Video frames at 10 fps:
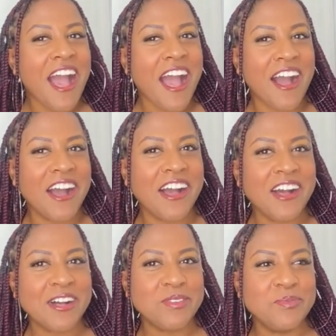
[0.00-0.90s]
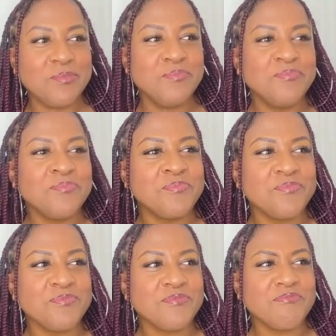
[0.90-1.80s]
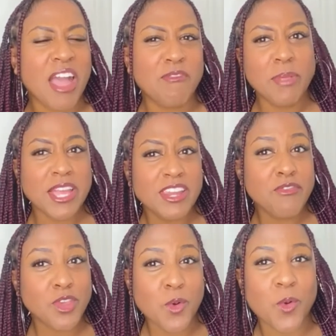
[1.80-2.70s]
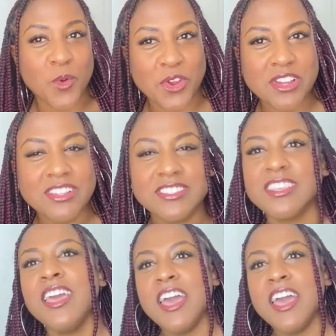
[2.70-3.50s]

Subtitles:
I've played a few orgs.